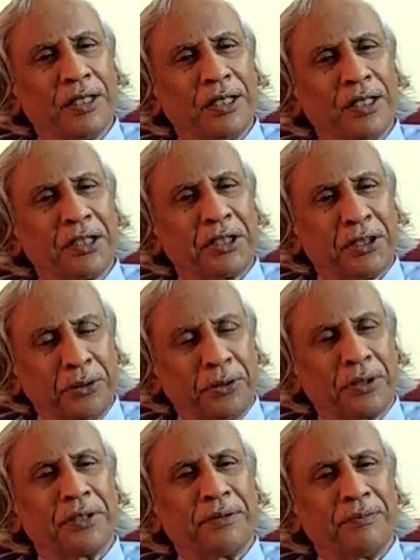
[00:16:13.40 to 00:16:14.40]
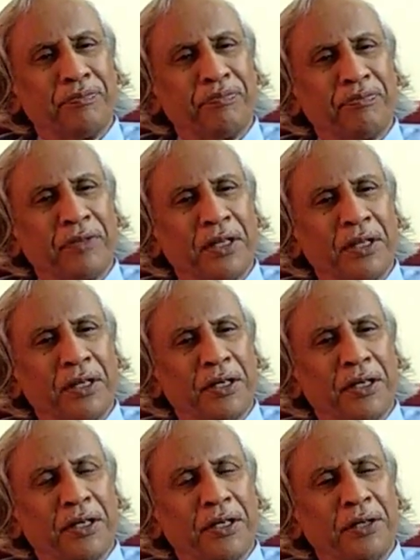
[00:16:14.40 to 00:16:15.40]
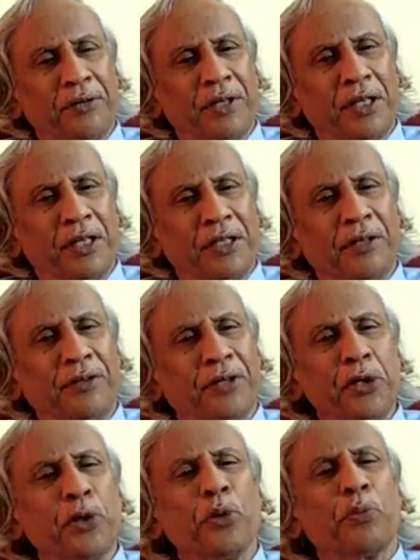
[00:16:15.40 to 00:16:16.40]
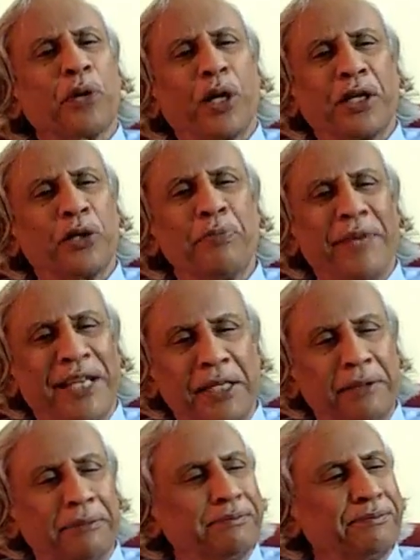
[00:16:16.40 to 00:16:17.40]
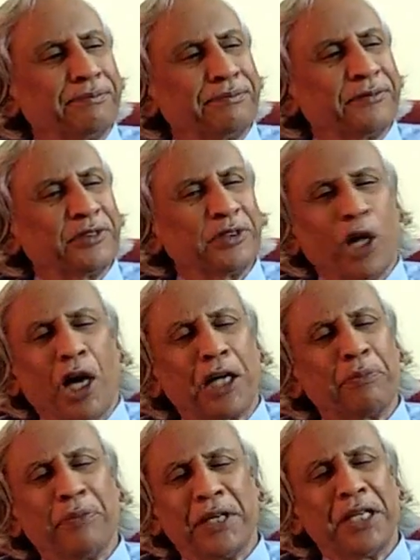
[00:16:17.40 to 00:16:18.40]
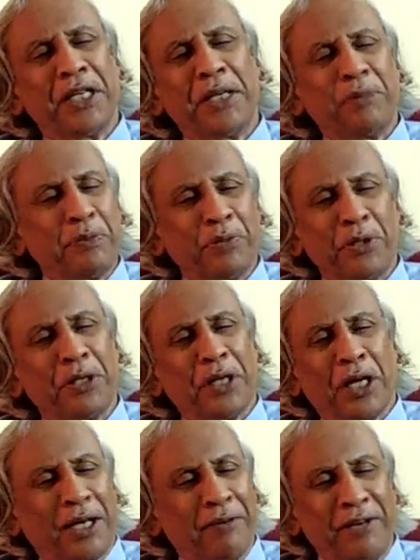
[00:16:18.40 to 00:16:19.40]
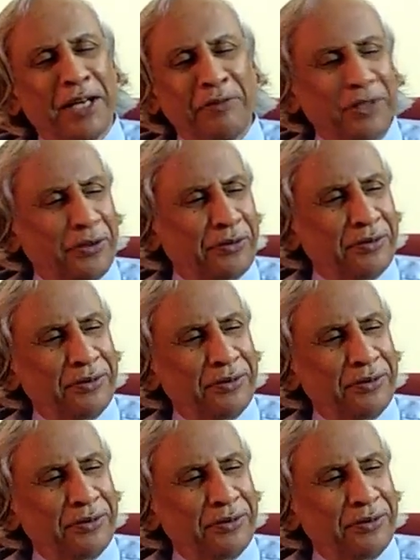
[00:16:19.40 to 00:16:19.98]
Sure. You see, it is a new product to many. Not many people are aware of this.